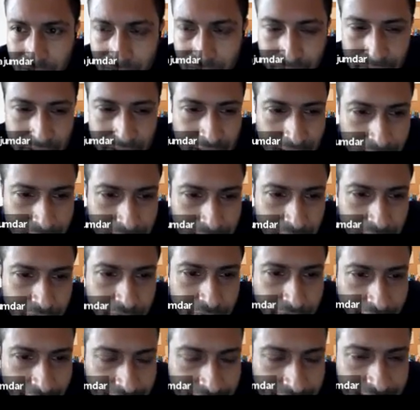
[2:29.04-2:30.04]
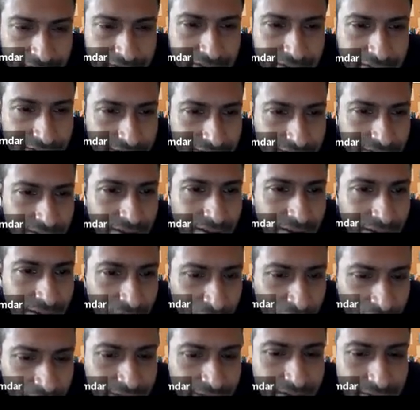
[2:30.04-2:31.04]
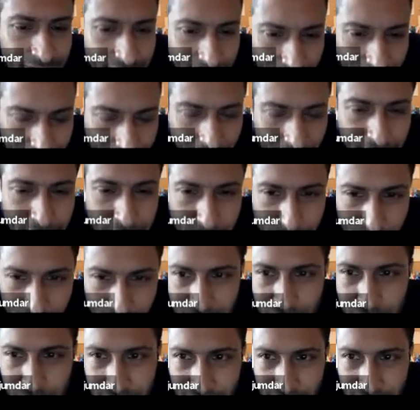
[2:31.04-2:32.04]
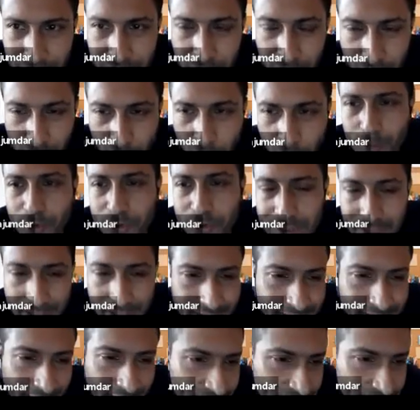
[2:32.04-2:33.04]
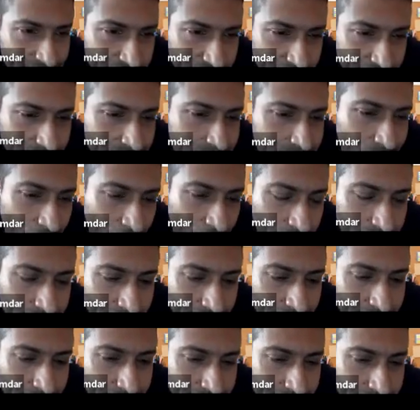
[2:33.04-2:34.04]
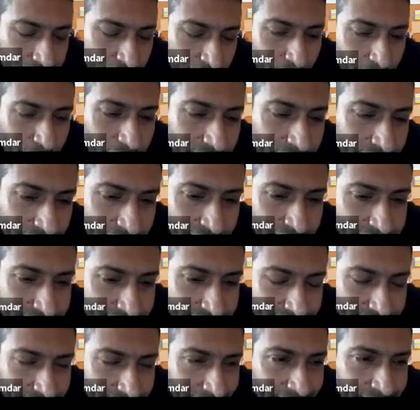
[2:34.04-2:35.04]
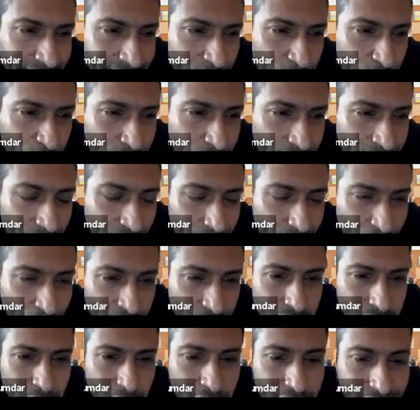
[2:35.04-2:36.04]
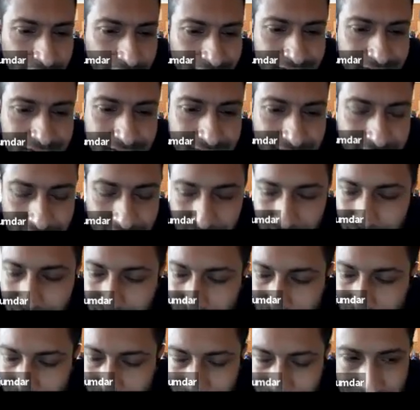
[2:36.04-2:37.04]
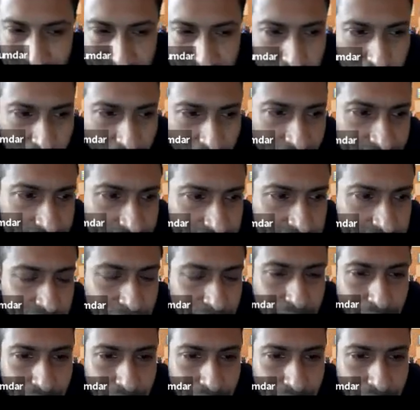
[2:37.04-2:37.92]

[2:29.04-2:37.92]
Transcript: become friends with everyone, almost like that. So all the community is likely to become more and more dense age wise,